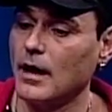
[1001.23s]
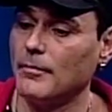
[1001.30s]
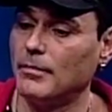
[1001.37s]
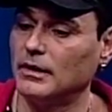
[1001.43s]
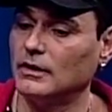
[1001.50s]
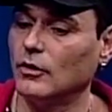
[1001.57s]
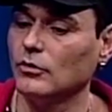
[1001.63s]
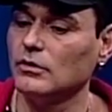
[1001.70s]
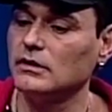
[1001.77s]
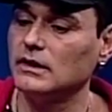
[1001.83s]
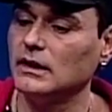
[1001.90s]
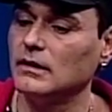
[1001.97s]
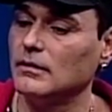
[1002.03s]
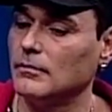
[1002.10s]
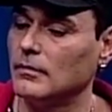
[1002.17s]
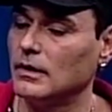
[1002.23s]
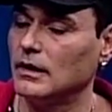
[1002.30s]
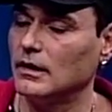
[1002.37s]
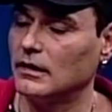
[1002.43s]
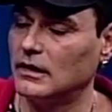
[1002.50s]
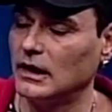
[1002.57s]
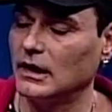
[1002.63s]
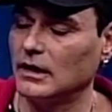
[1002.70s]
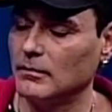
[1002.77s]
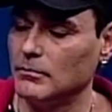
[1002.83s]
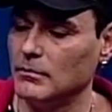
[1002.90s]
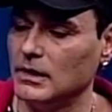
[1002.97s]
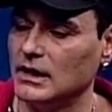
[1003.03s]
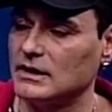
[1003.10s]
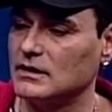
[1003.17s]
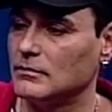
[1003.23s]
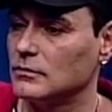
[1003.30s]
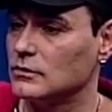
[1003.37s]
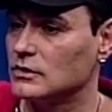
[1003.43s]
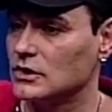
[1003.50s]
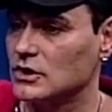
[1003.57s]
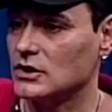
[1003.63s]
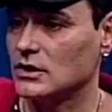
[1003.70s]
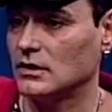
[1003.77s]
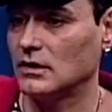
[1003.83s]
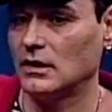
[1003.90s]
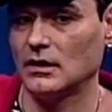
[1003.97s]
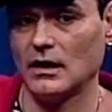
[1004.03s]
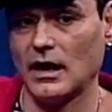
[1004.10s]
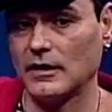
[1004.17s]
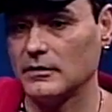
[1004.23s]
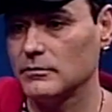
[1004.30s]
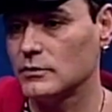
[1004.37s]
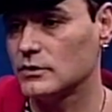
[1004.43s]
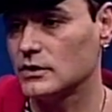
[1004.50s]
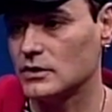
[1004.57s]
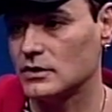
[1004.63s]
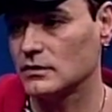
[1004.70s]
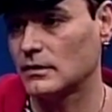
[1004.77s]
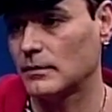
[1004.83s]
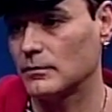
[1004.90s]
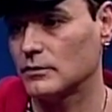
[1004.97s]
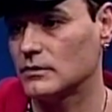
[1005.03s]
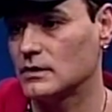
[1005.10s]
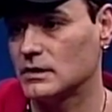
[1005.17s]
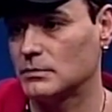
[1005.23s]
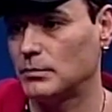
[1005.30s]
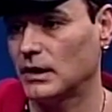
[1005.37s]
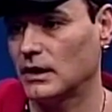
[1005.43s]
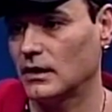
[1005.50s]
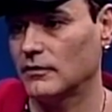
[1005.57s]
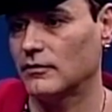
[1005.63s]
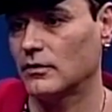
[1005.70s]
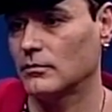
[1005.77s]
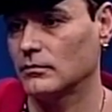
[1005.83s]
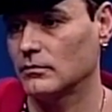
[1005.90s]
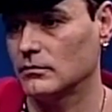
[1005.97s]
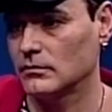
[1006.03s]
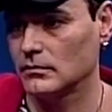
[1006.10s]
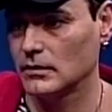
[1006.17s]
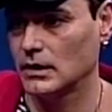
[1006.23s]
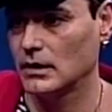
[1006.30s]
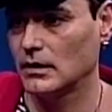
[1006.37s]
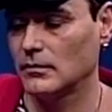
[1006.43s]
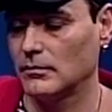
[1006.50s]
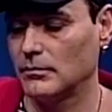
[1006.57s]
but the only thing me as a musician and other musicians, I'm speaking from